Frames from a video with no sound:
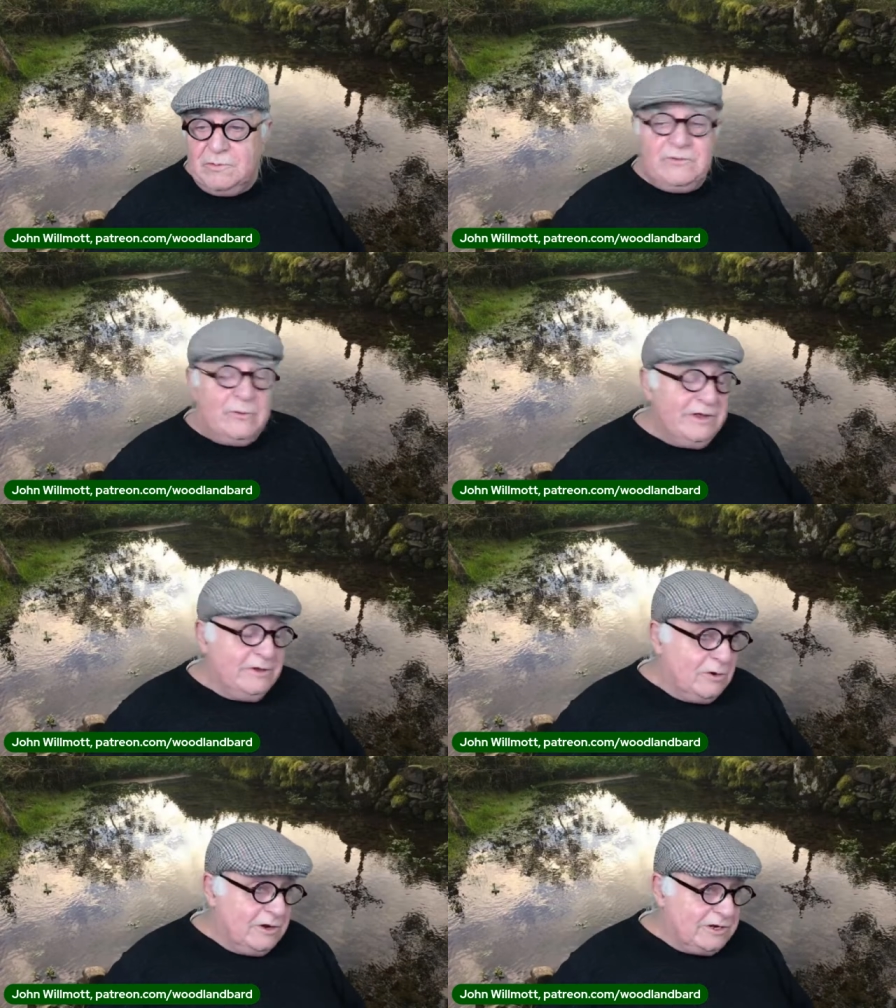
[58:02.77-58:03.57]
between
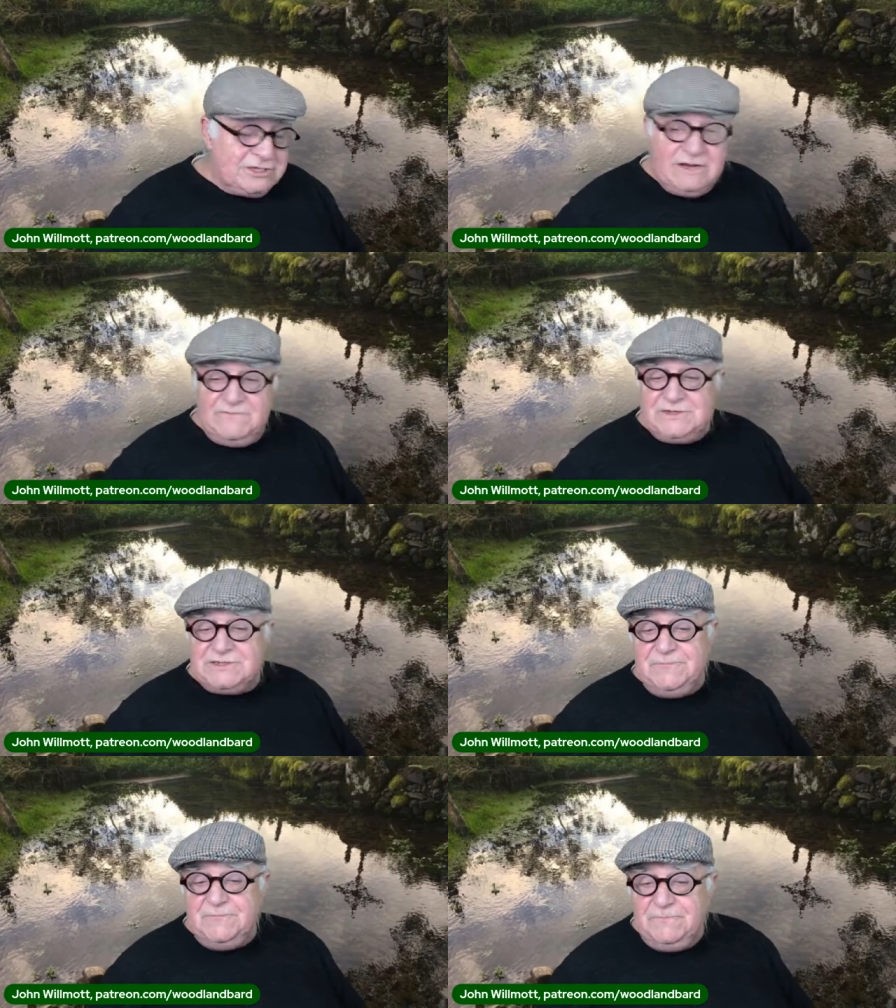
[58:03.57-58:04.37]
her work shifts,
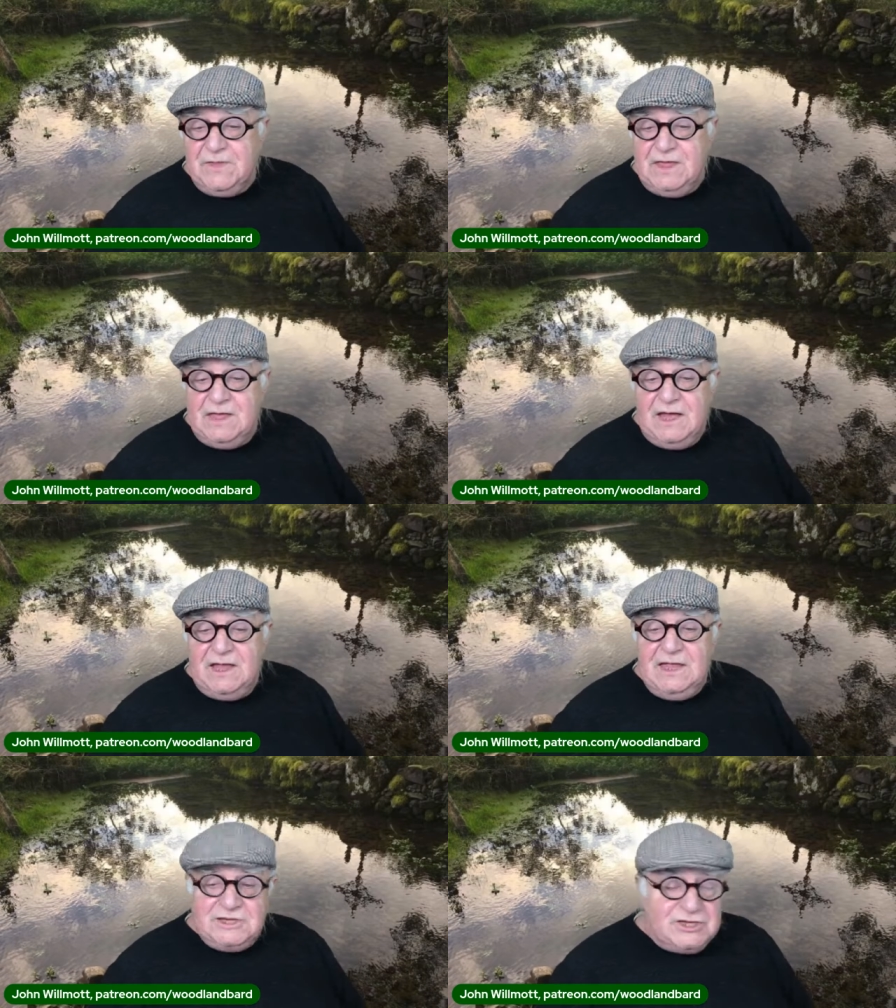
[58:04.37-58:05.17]

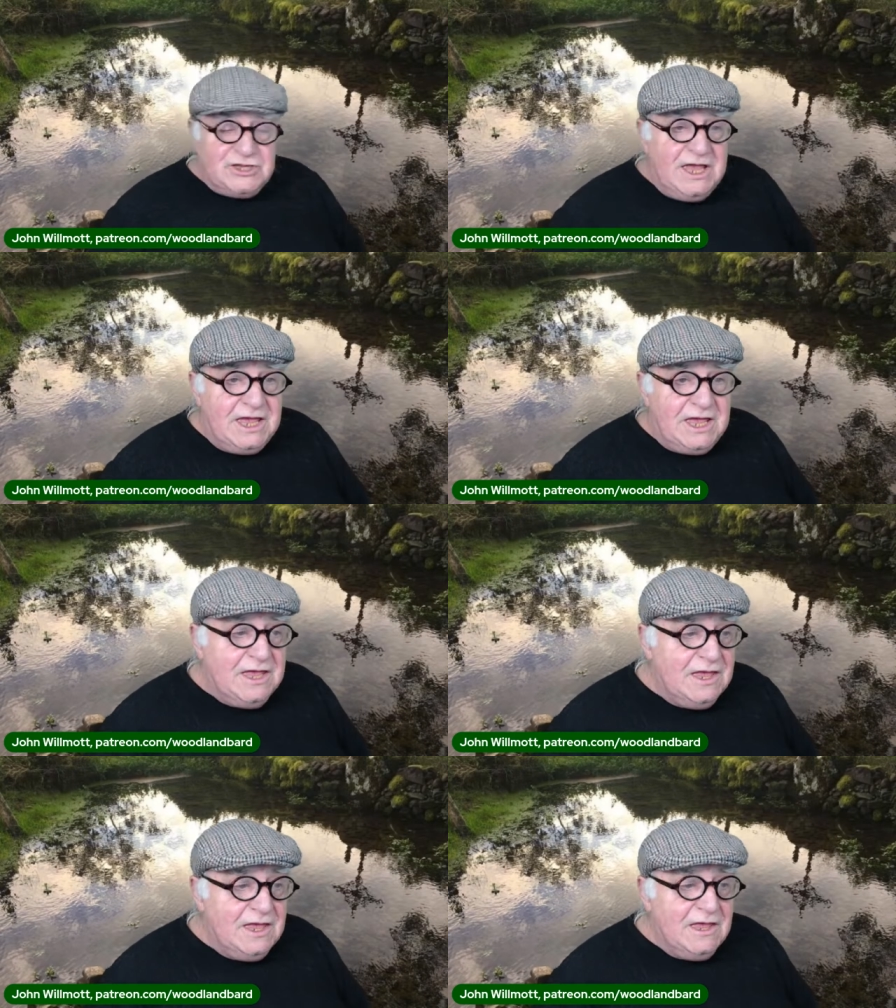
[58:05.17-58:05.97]
and each day,
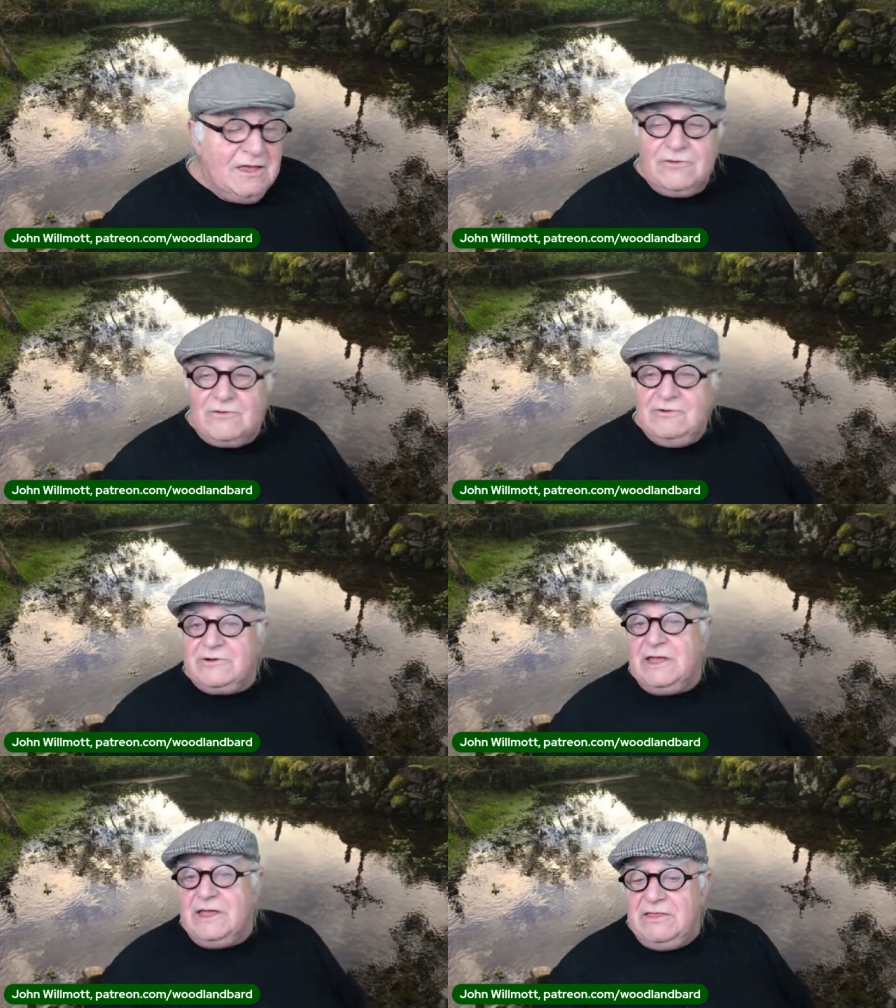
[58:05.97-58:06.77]
through
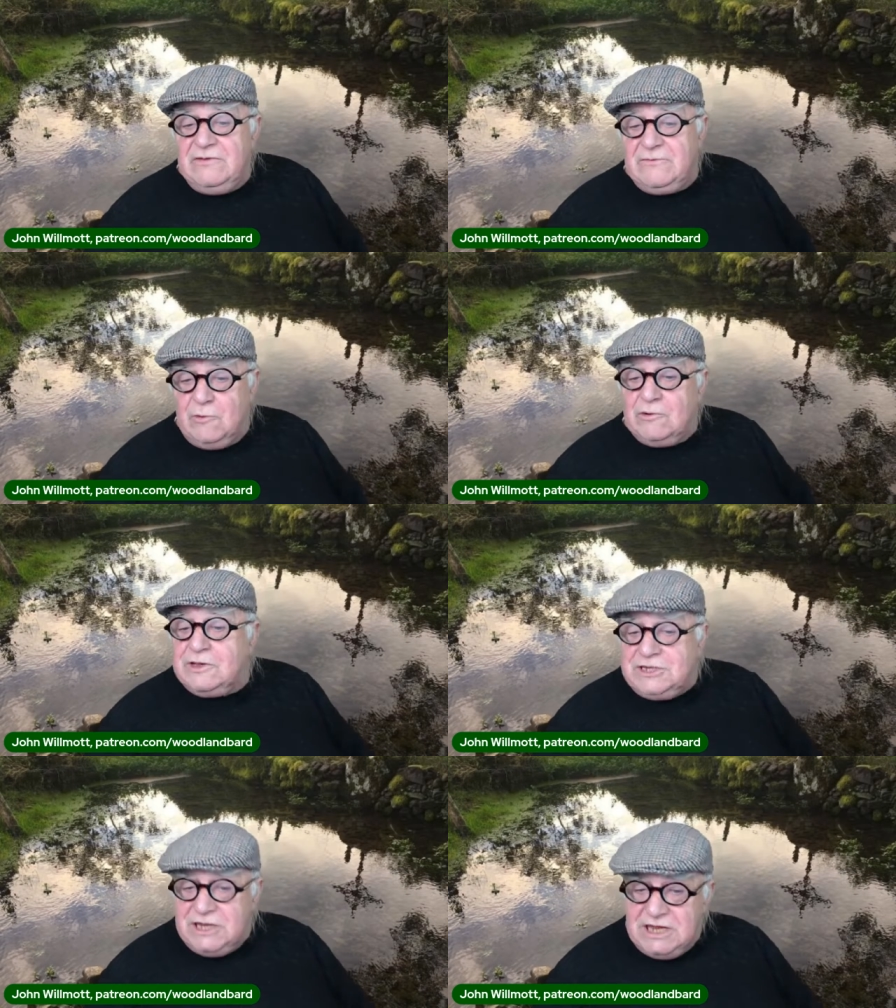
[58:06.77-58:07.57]
drinking this
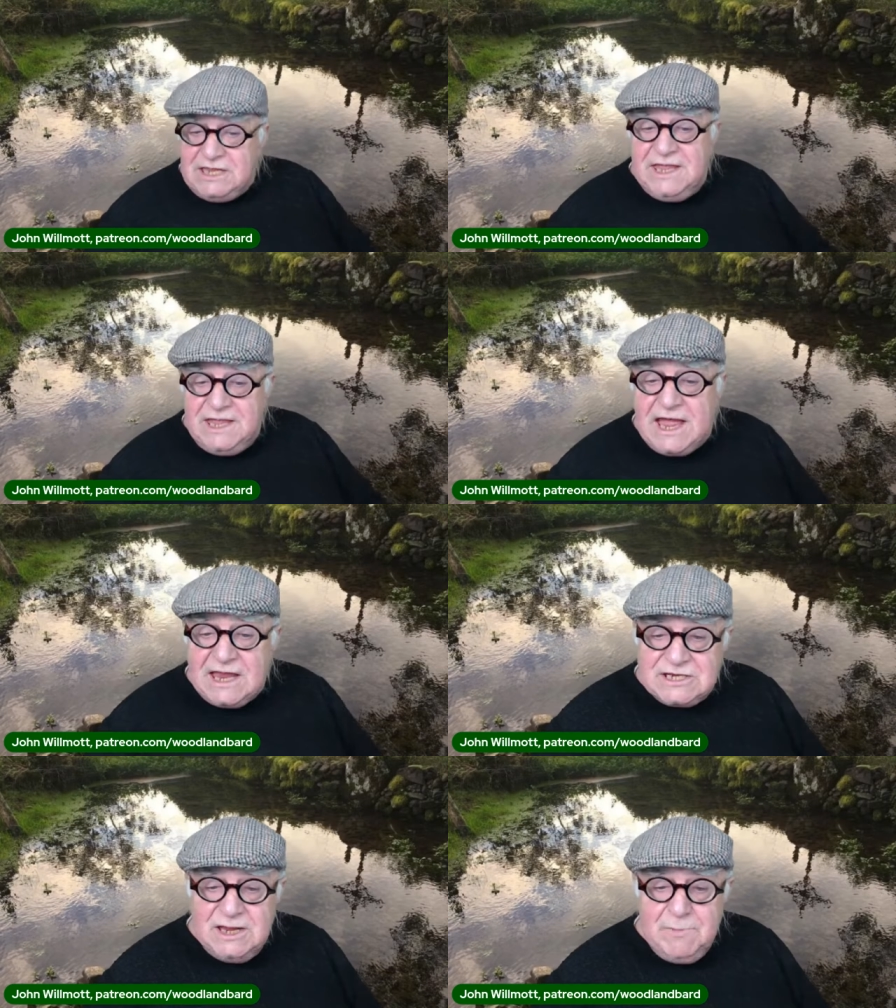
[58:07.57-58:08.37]
water, she did
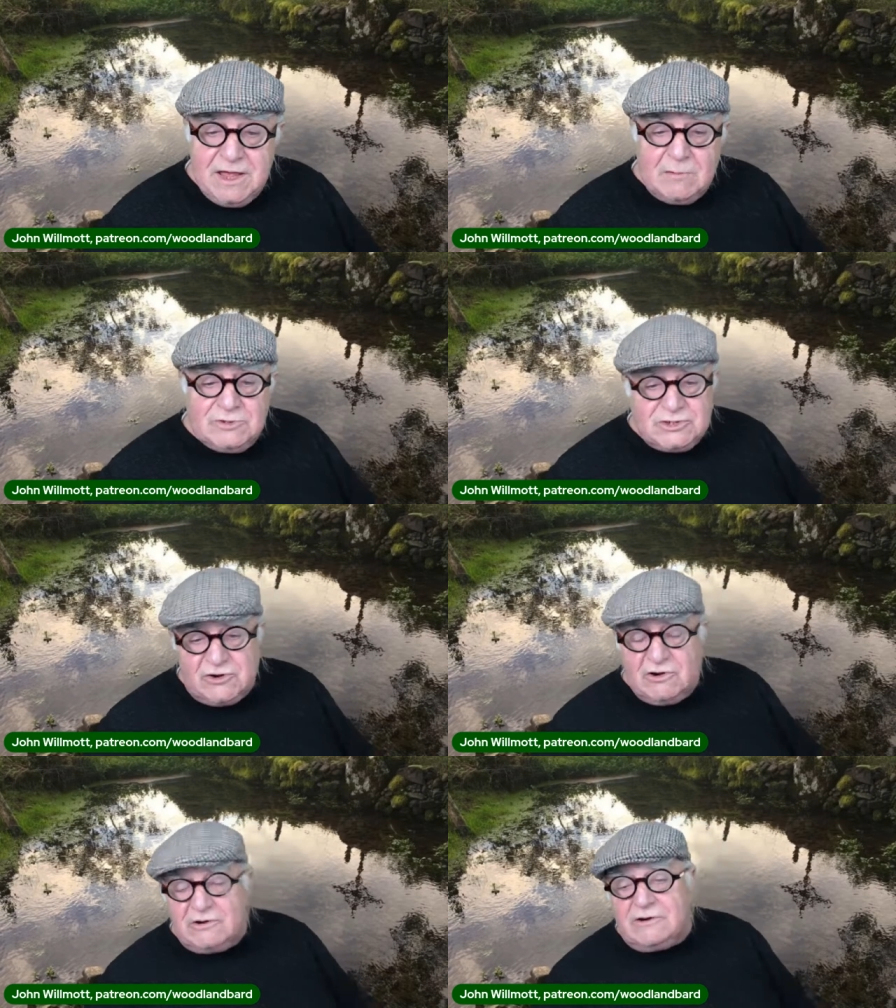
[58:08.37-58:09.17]
actually become
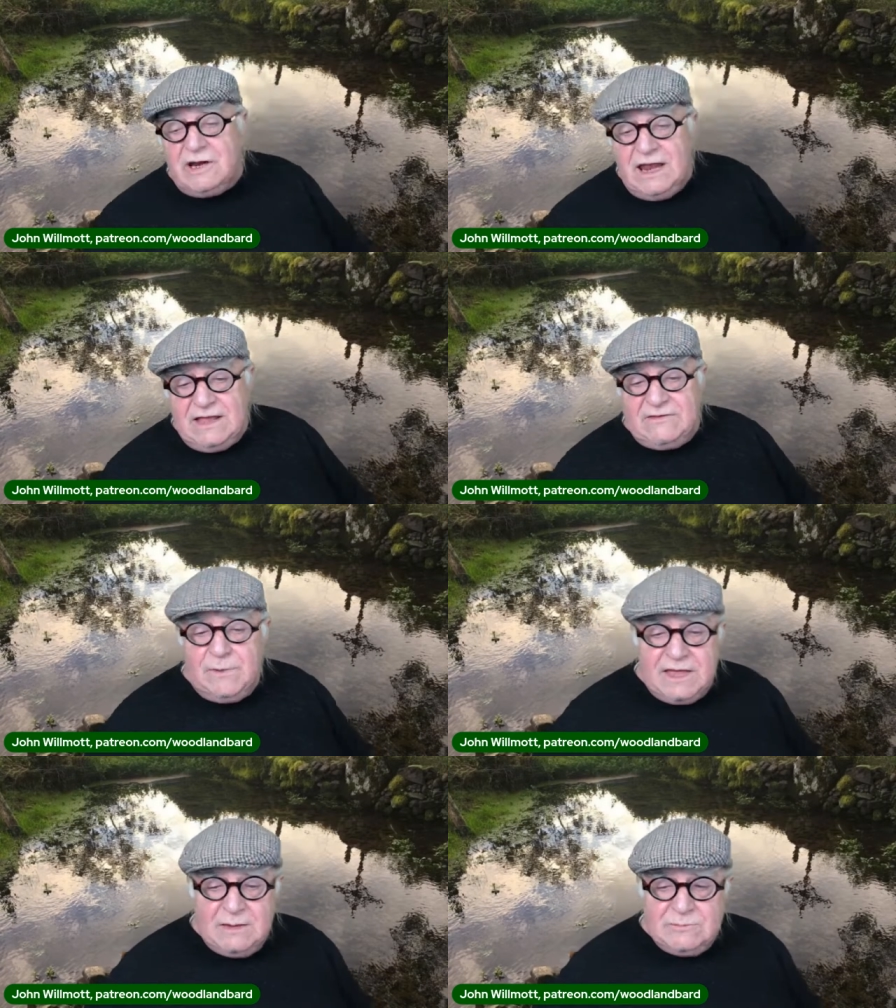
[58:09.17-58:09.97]
stronger. Her legs
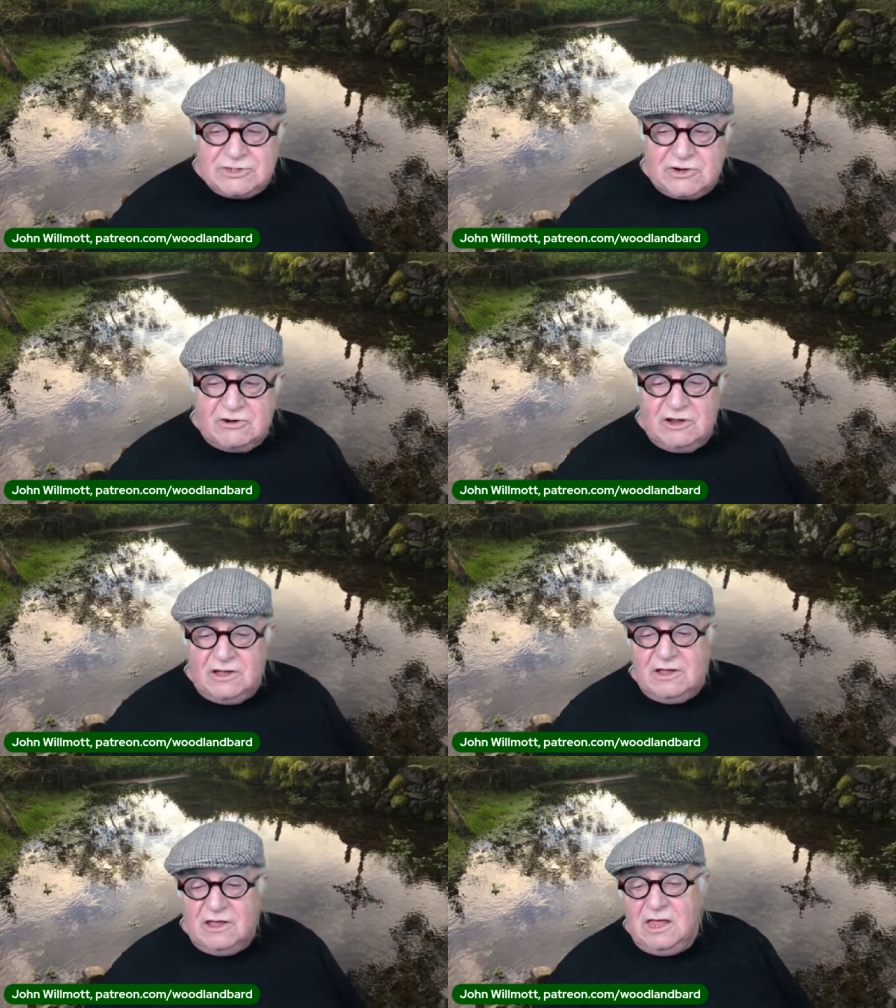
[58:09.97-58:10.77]
became
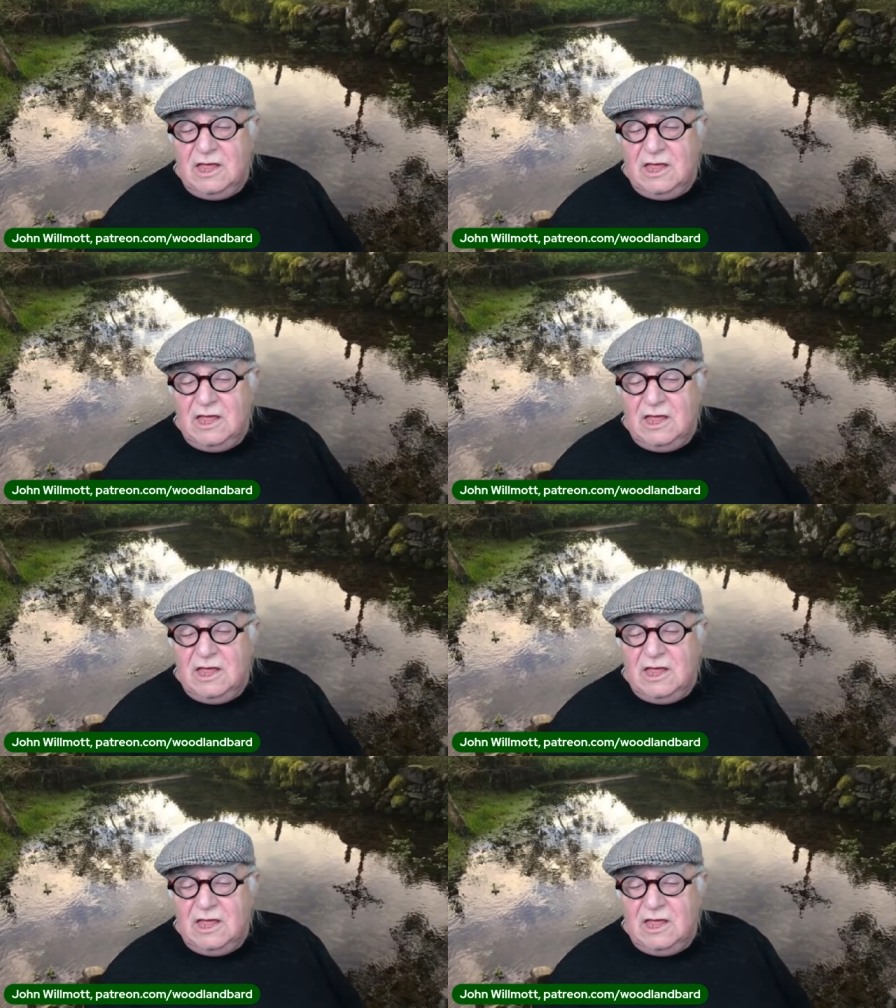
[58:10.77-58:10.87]
stronger.